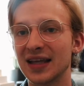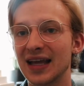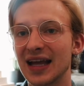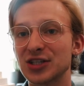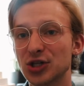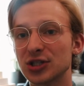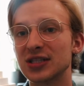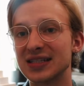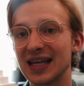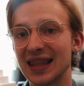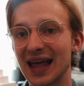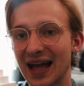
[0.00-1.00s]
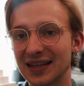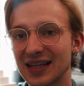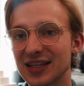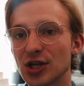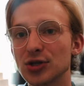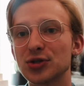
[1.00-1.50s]
It's good to say that, and
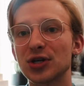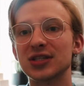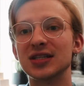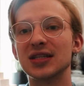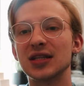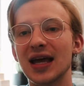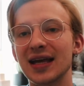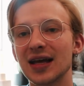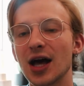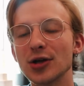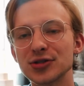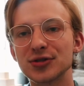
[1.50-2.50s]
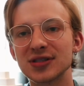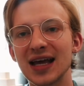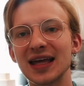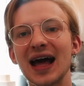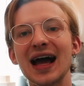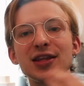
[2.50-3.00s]
it's also good to like also say
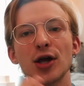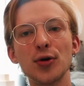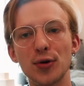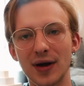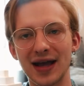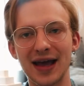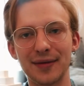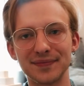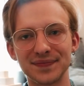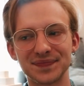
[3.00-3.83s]
that I know who I am.